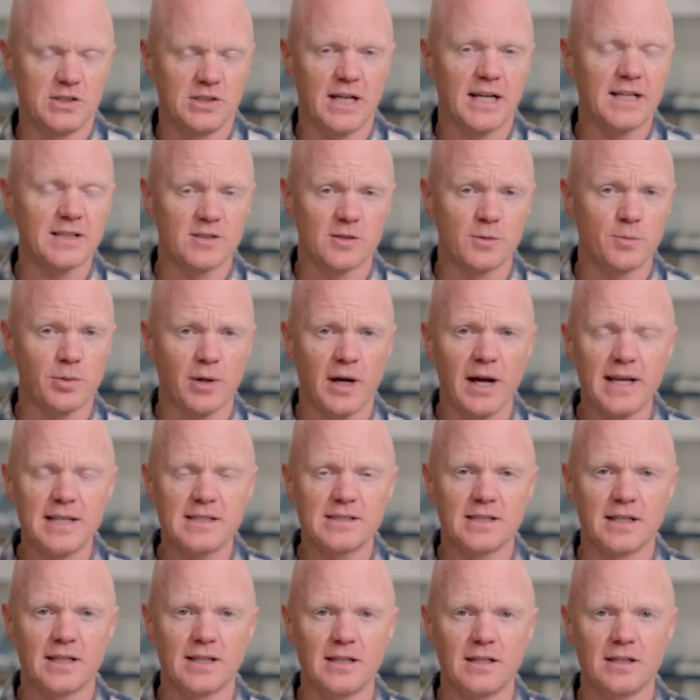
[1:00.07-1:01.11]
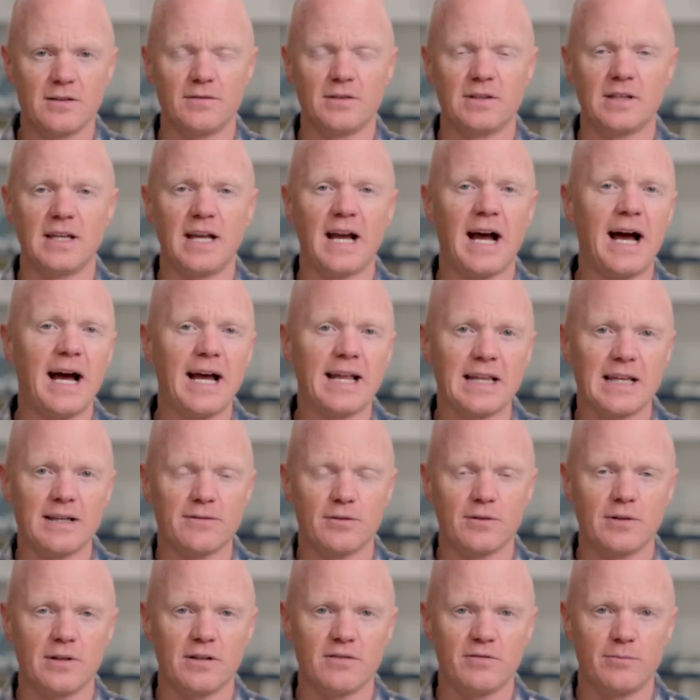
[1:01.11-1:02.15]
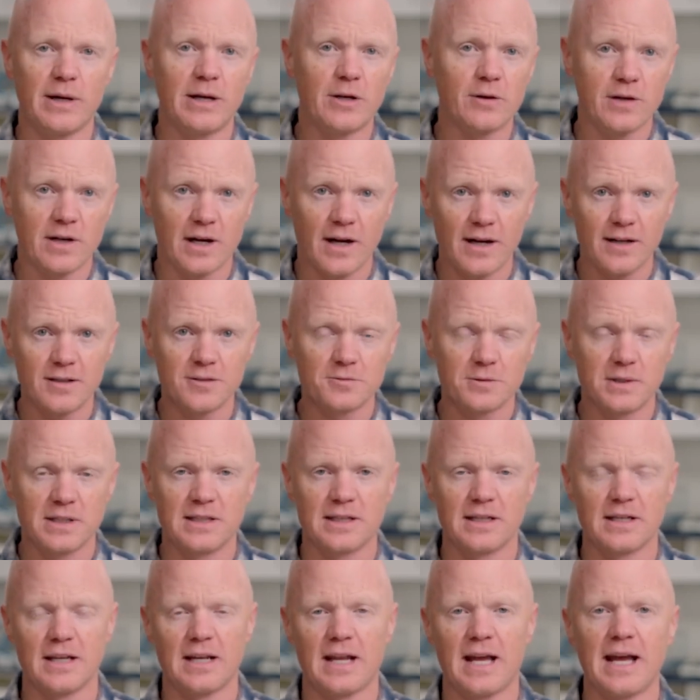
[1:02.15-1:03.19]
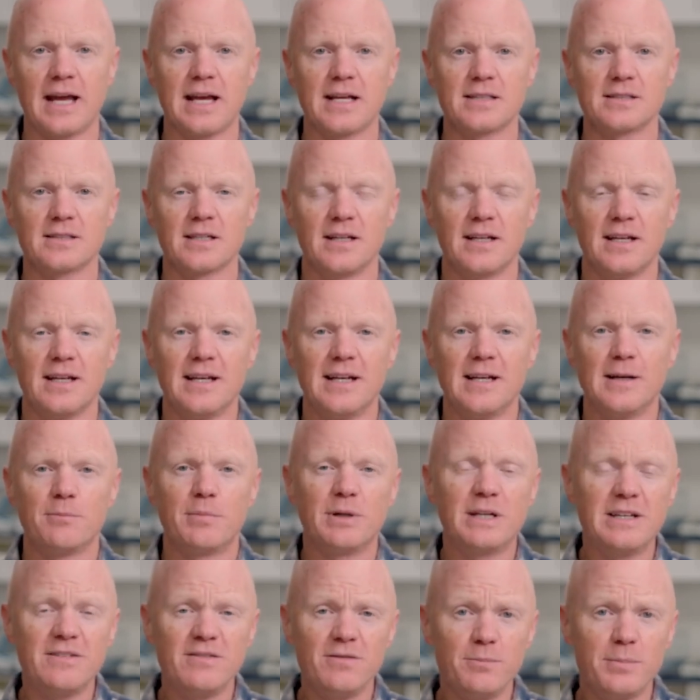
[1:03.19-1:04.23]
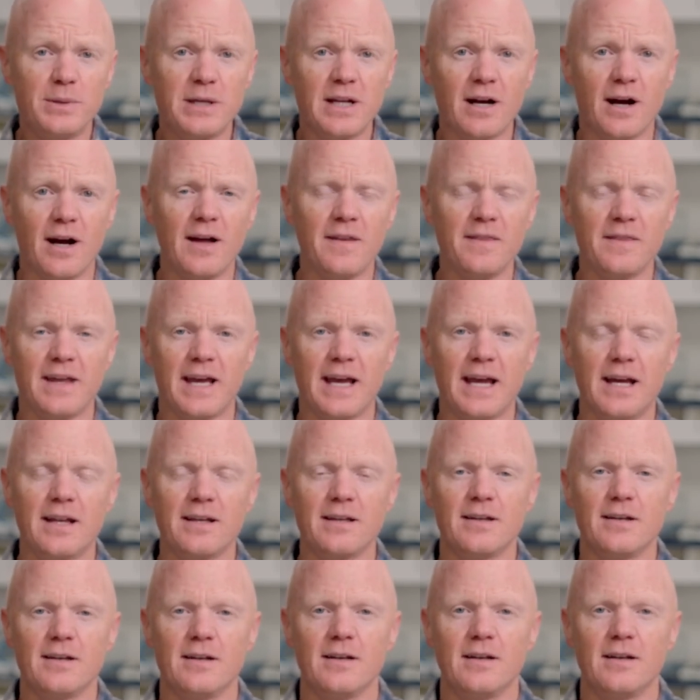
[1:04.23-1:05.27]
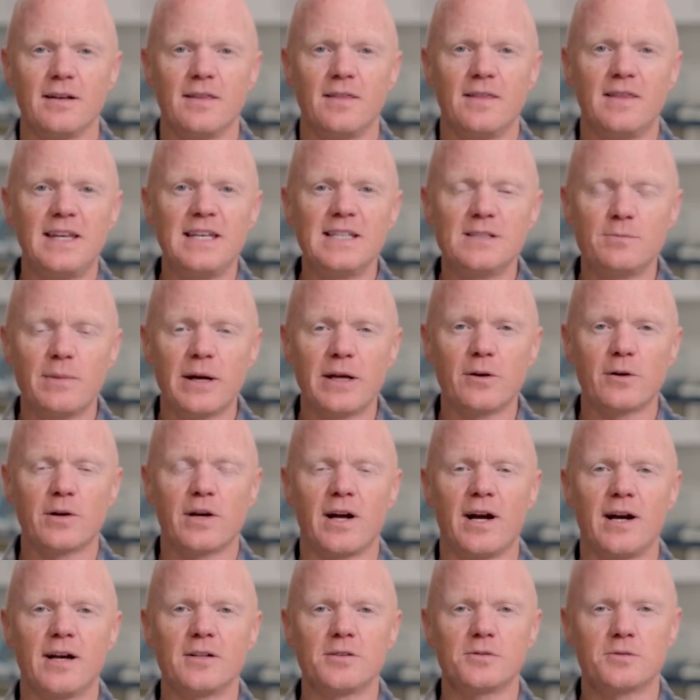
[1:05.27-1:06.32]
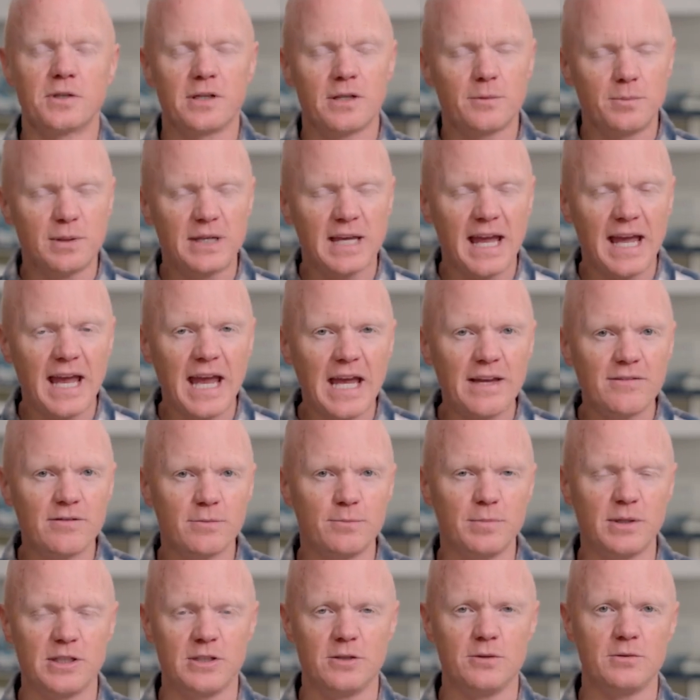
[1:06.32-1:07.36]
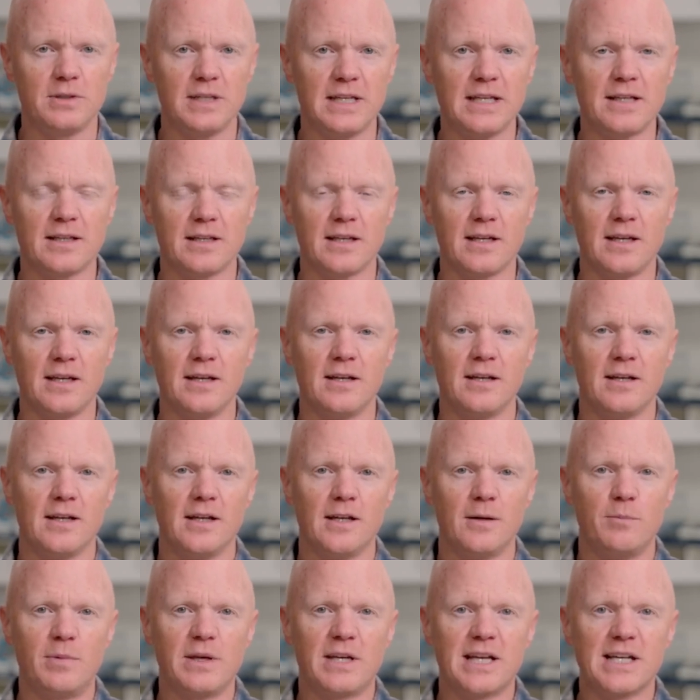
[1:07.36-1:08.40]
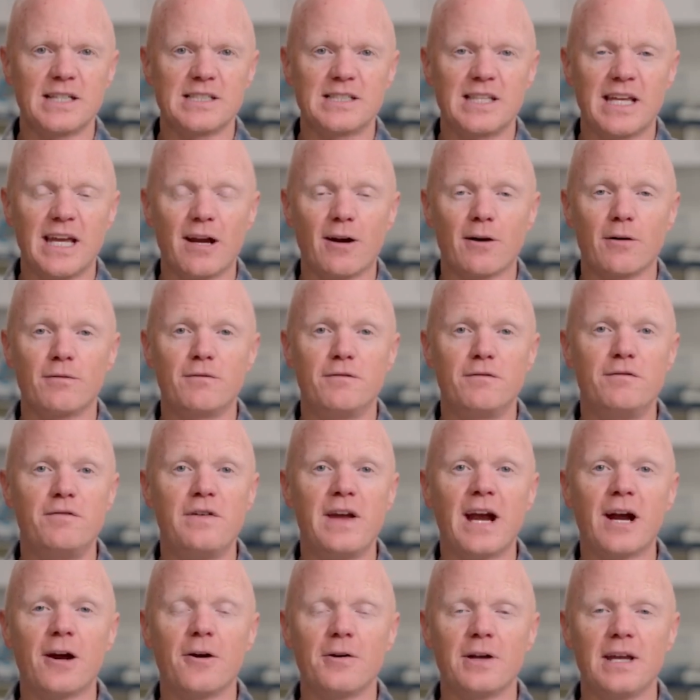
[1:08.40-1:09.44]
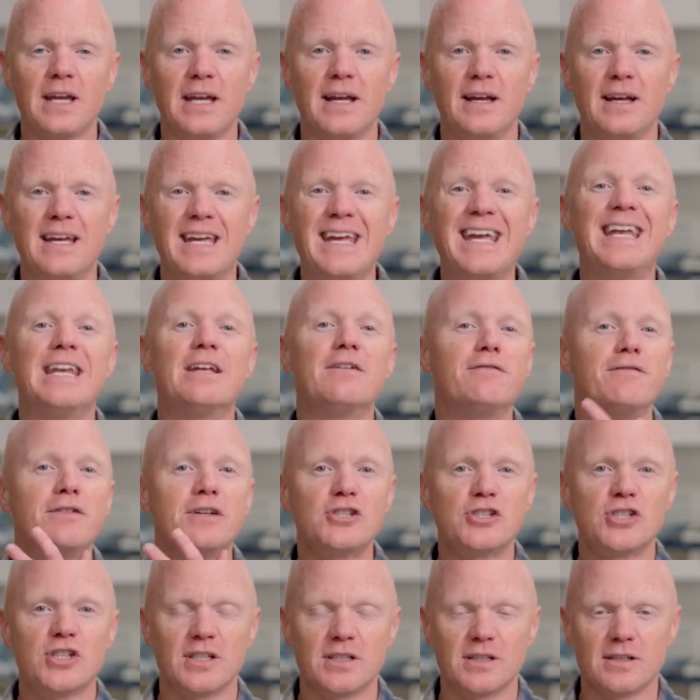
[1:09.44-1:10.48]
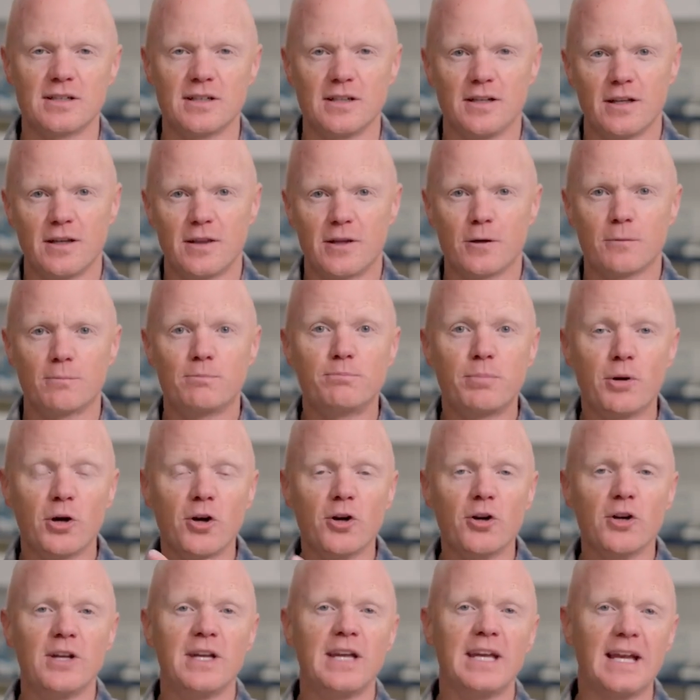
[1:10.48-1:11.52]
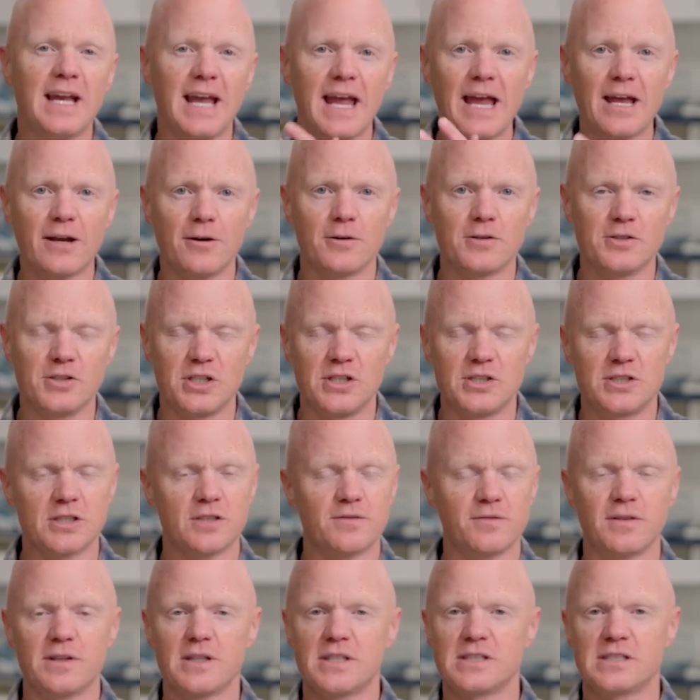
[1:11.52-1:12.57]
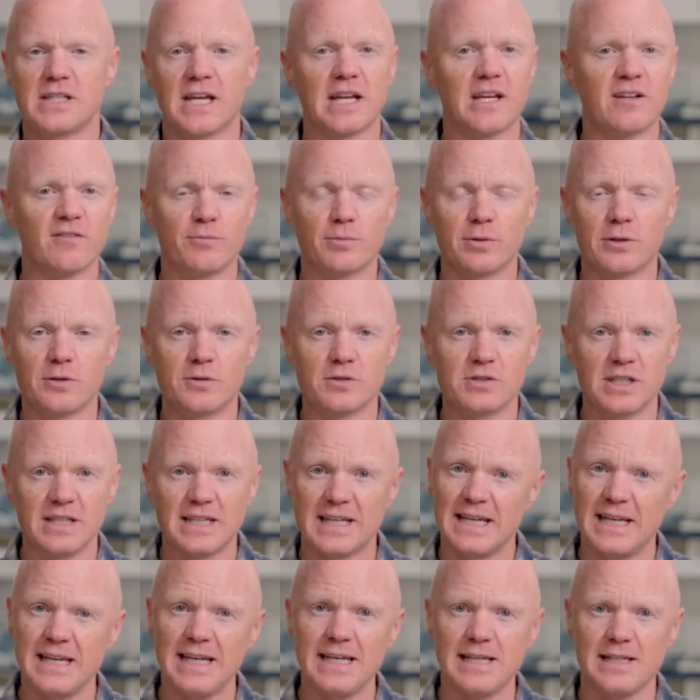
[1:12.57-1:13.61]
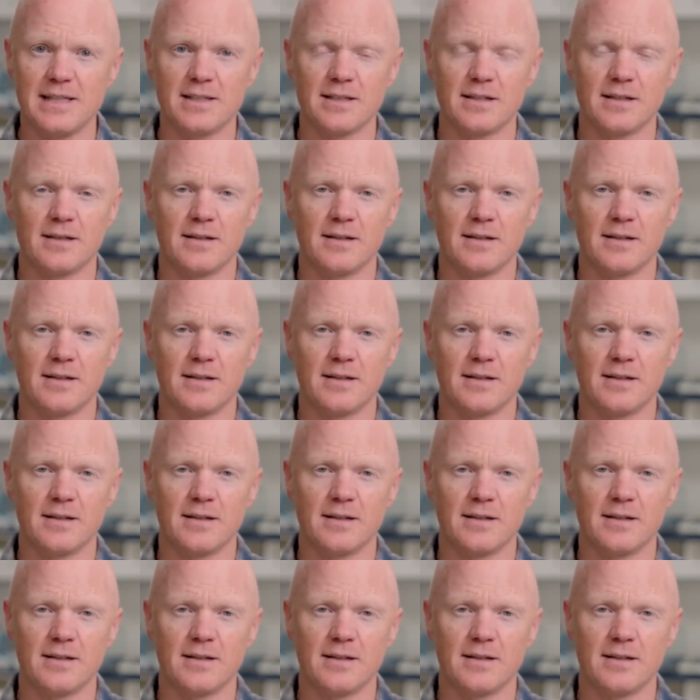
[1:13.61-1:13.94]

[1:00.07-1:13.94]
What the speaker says: not surprising given the high level of mitochondria that it has. But even beyond that, these mitochondria behave a bit uniquely because they are very inefficient. They're burning energy just for the sake of producing heat.